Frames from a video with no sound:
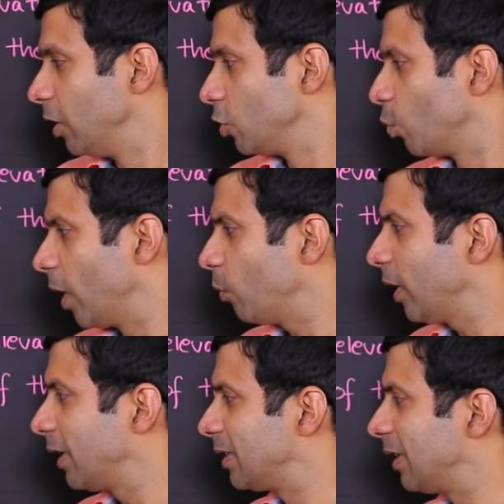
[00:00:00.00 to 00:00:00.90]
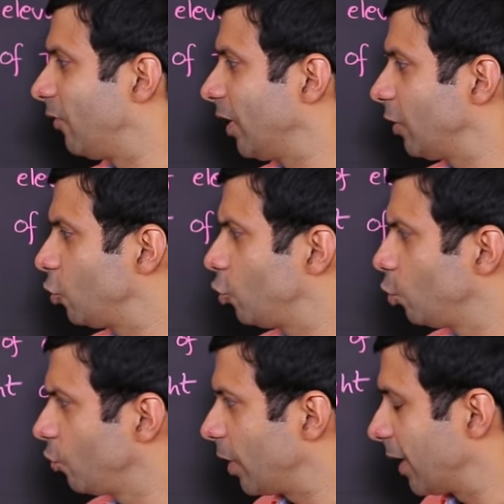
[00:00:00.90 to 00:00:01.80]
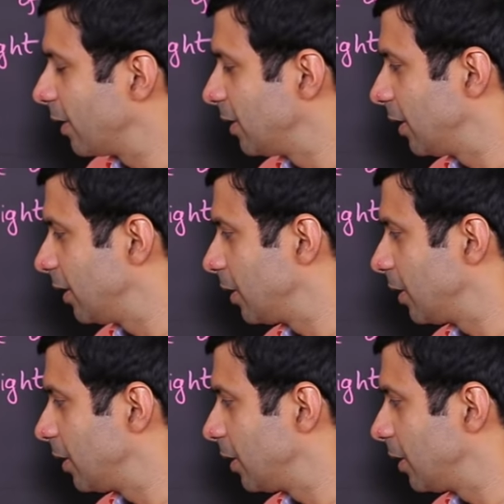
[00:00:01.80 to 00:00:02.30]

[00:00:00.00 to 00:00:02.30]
So why are we considering two triangles here?